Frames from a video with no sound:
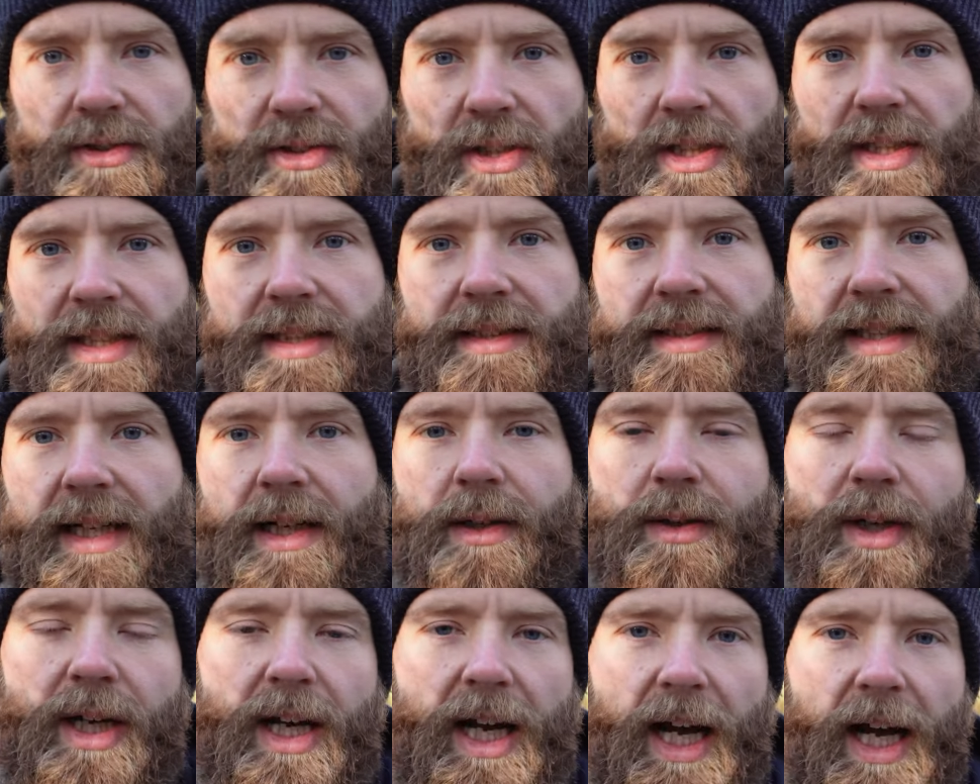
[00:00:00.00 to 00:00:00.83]
as I can
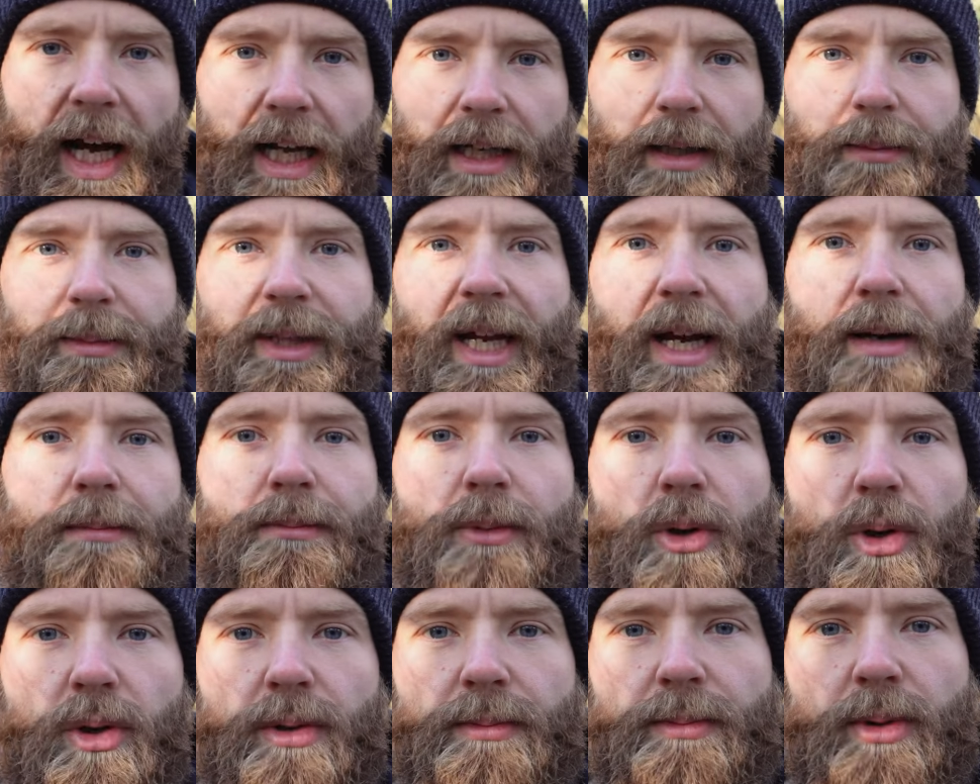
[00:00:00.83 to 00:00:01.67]
tell. And I'm getting
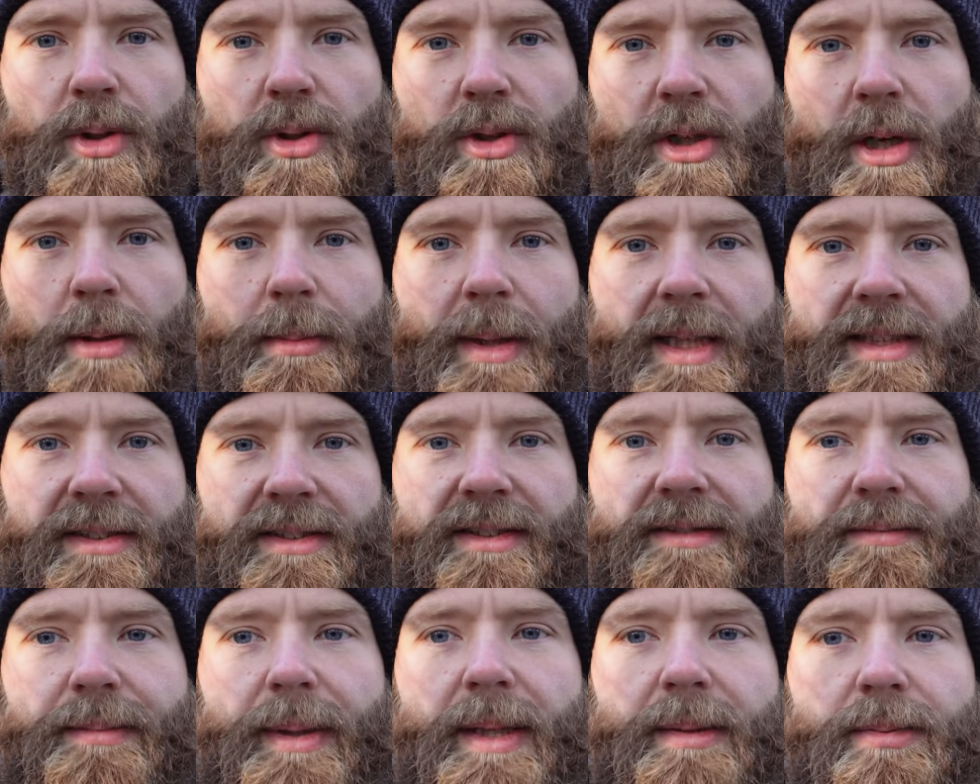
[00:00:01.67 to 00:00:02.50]
more and more
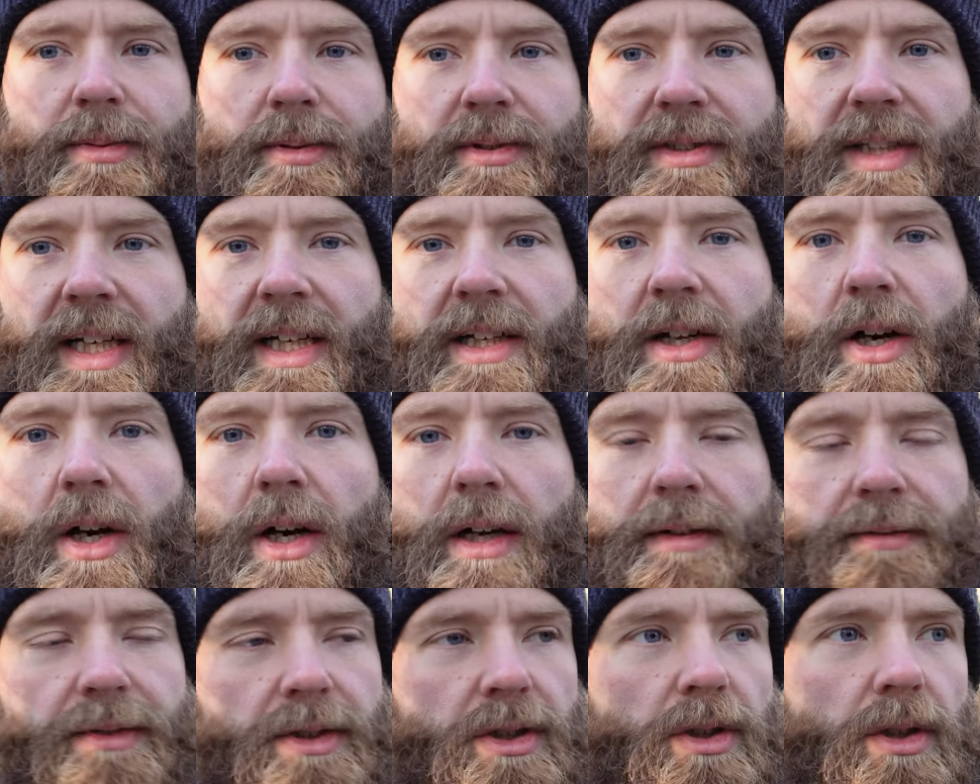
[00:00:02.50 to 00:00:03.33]
comments of people saying, "Oh,
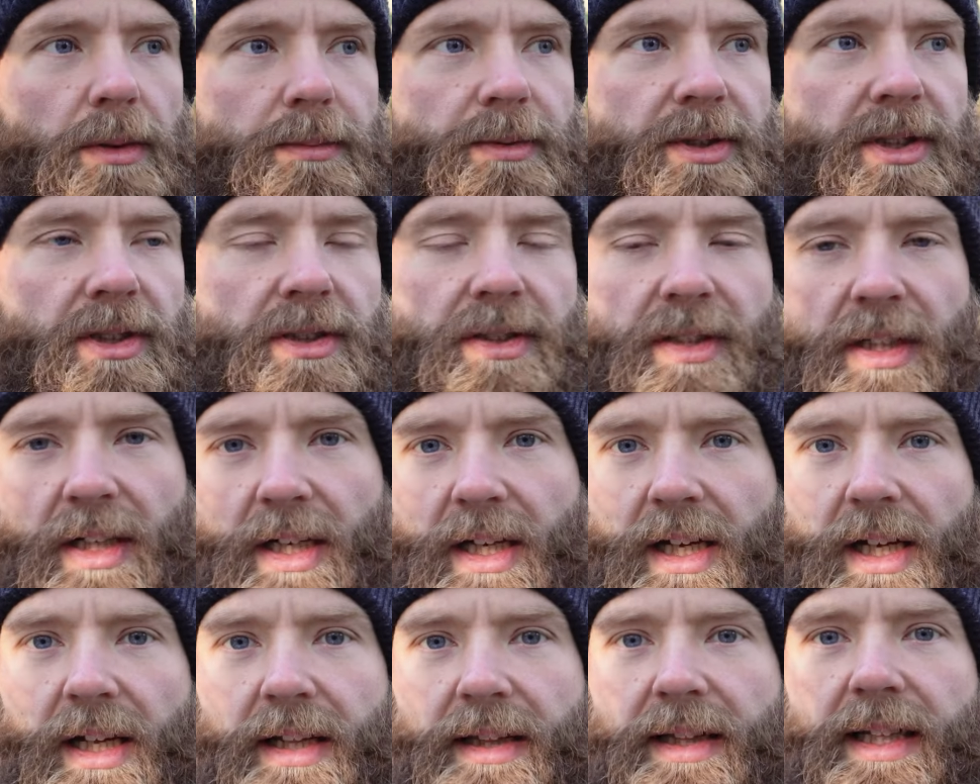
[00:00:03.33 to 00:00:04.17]
I've adopted
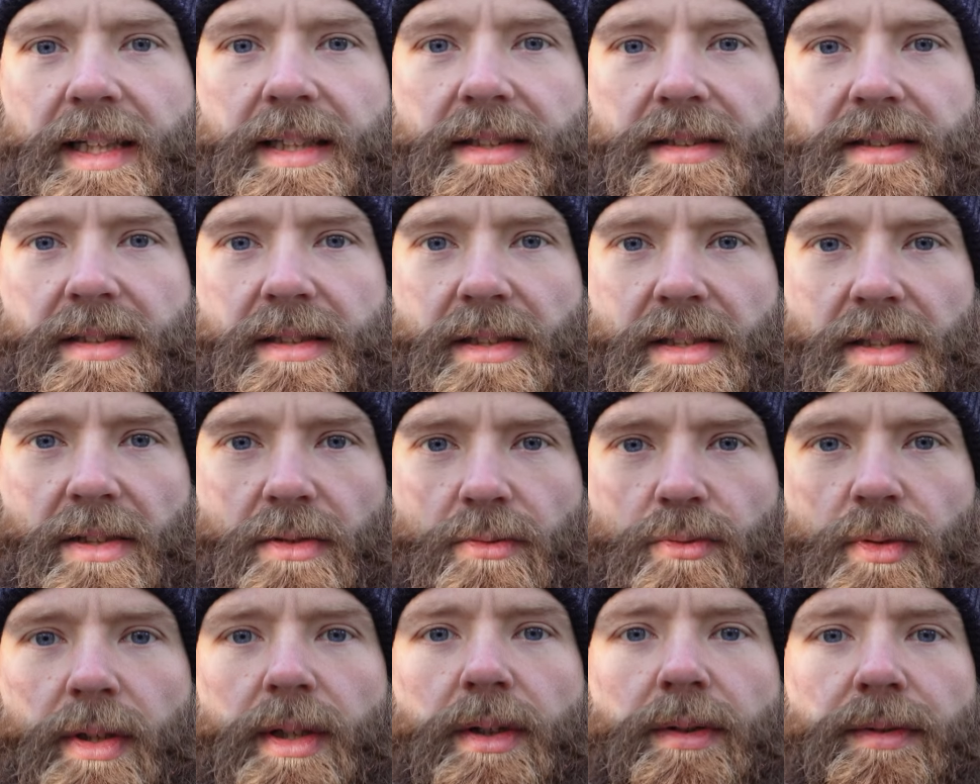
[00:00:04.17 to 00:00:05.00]
this
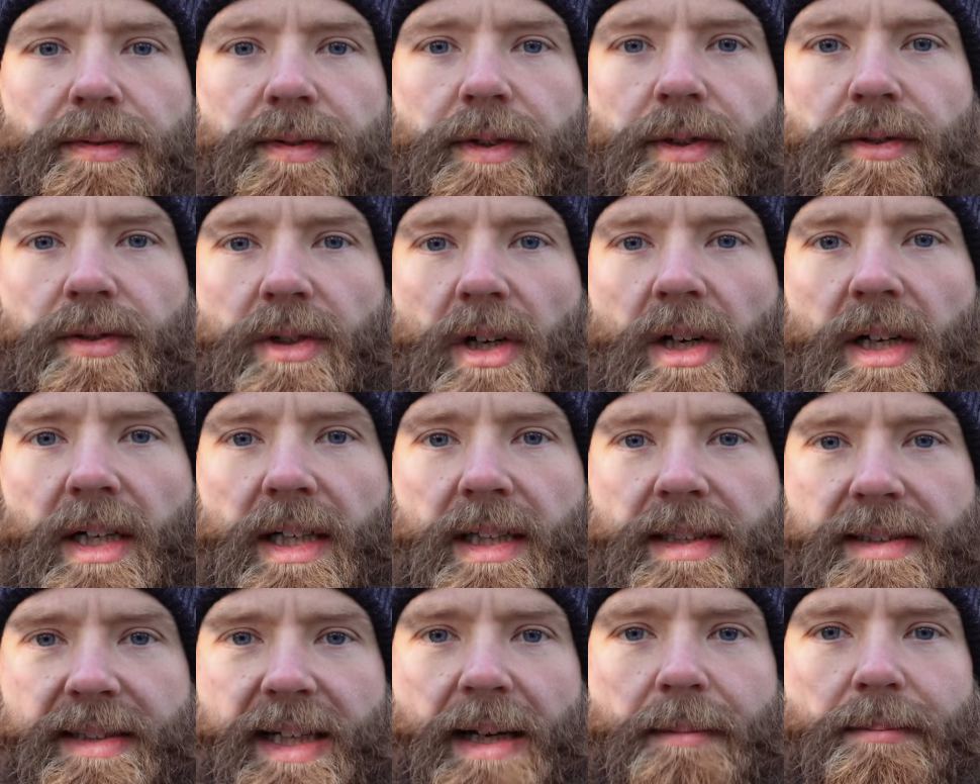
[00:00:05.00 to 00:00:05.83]
real food
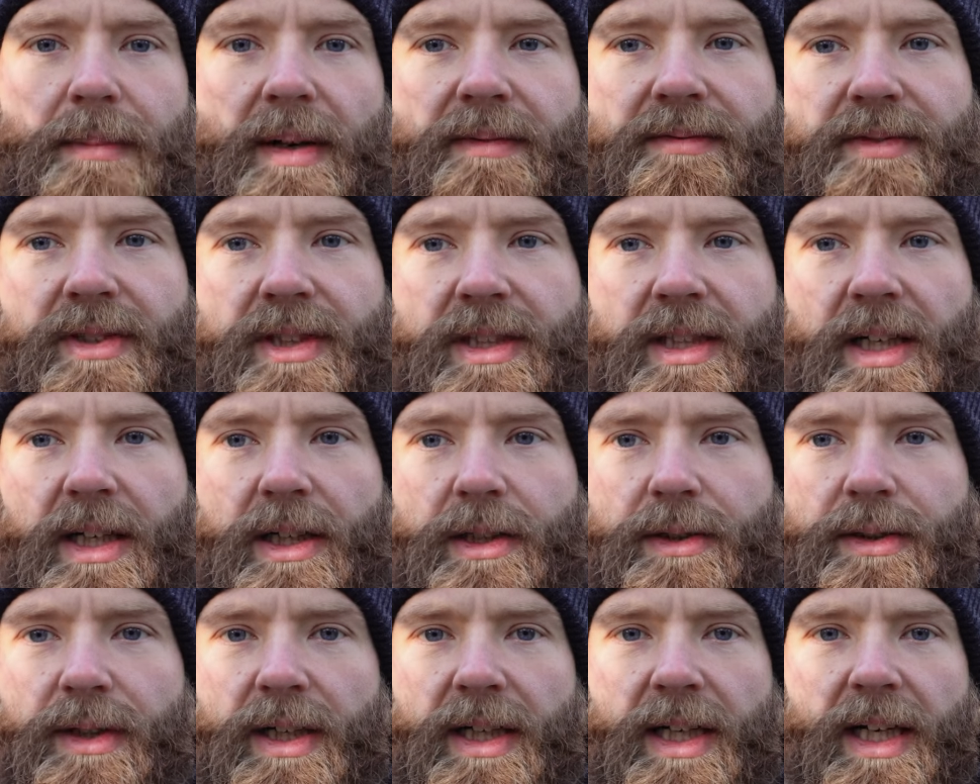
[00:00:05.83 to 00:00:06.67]
diet 10 months
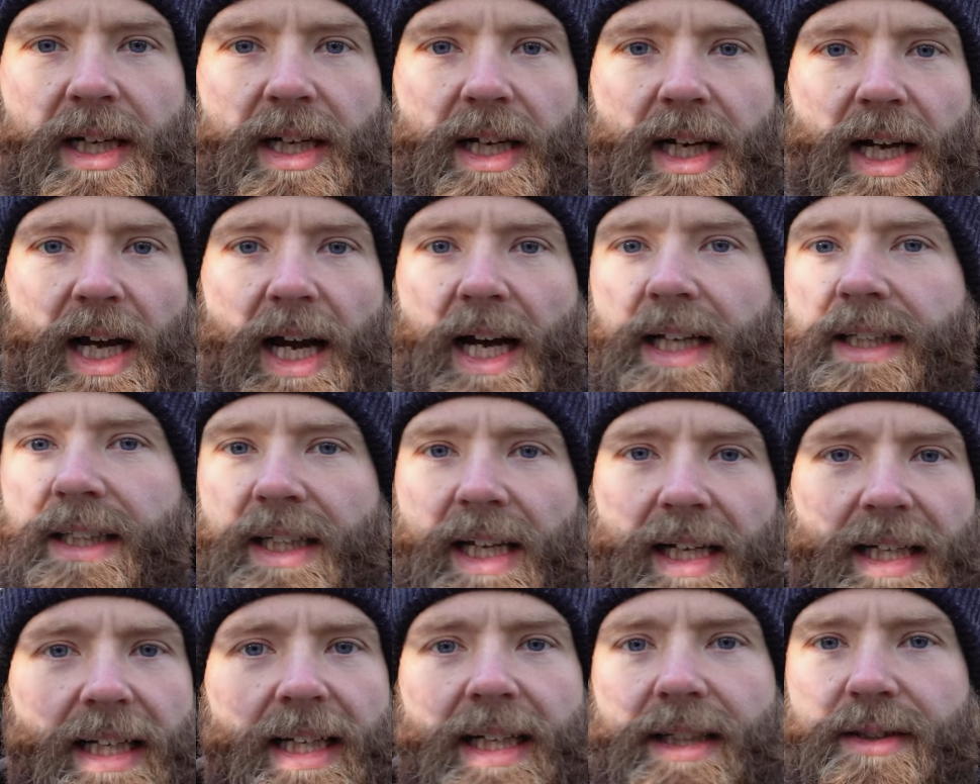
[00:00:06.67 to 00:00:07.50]
ago and
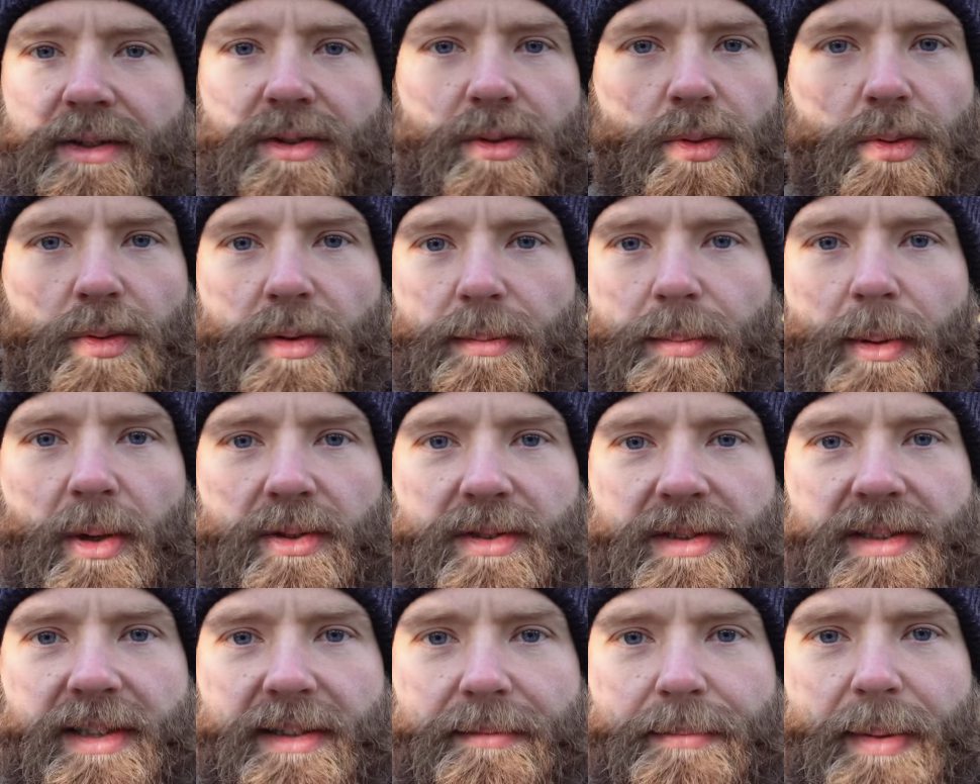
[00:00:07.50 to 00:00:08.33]
they list all the
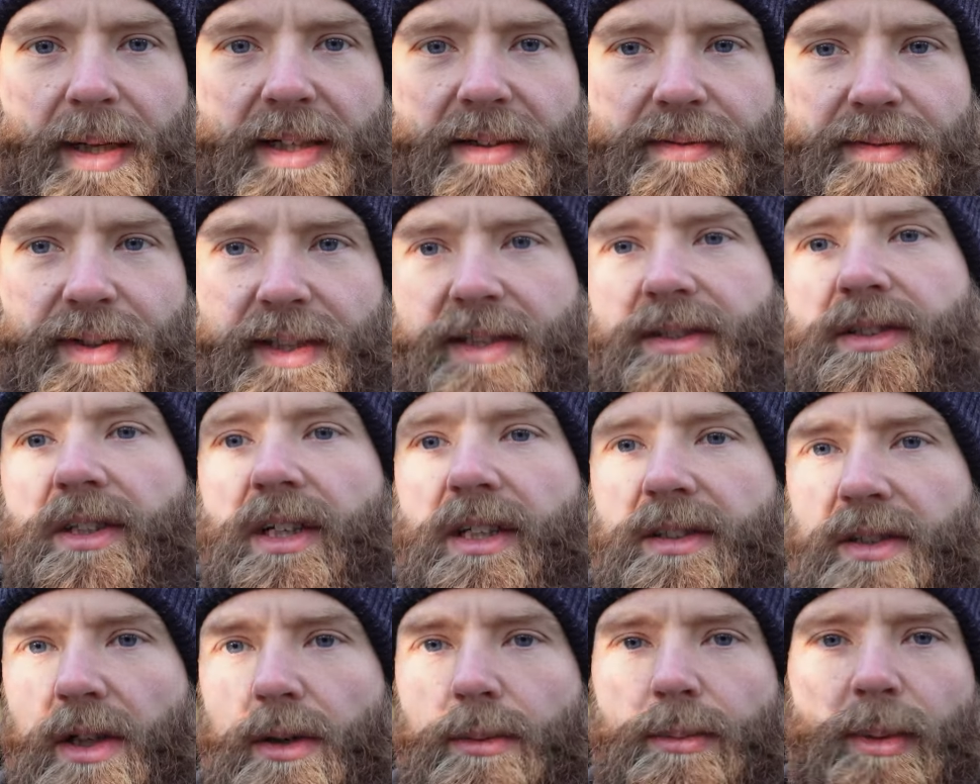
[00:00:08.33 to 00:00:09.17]
positive benefits. And
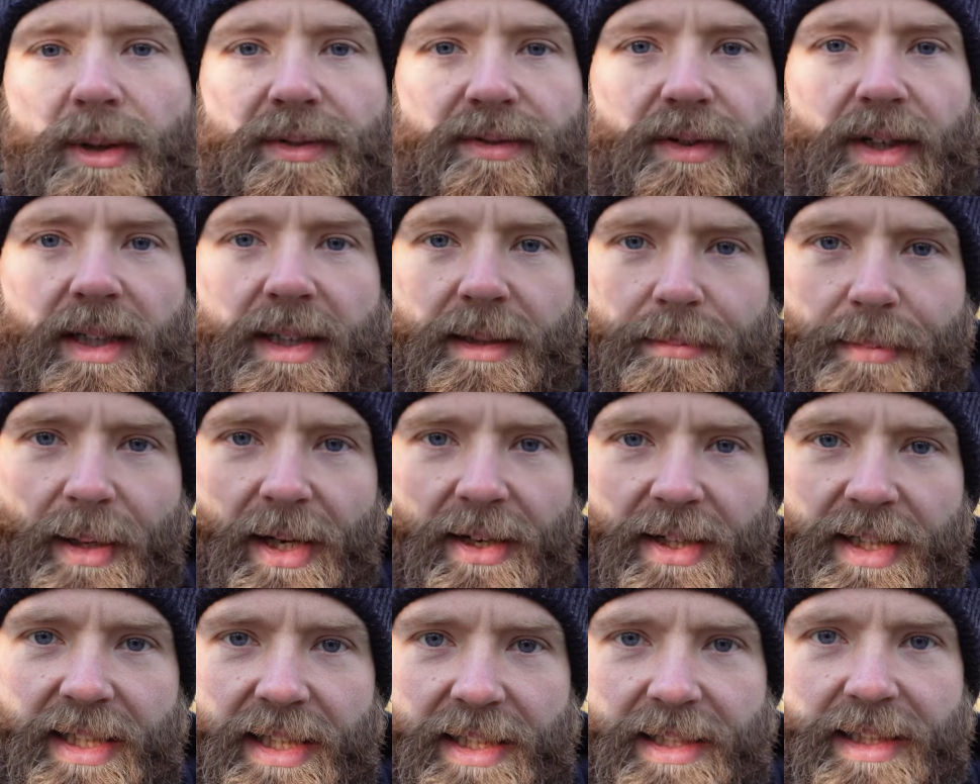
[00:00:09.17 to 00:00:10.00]
I told my friend
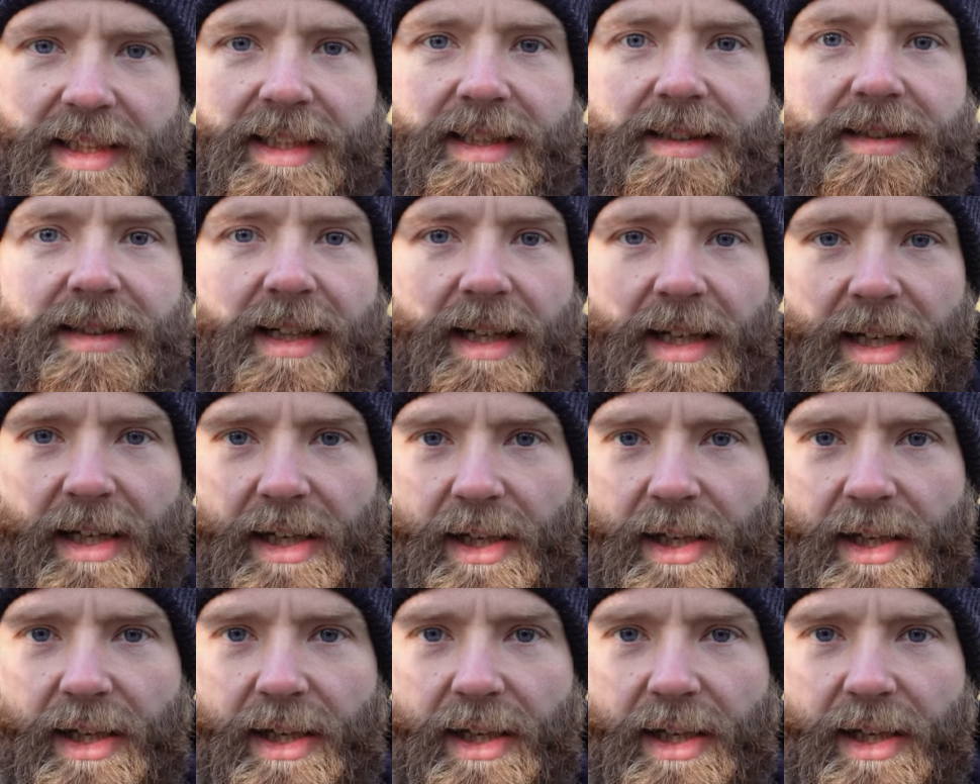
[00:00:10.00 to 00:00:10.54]
about it, and he's,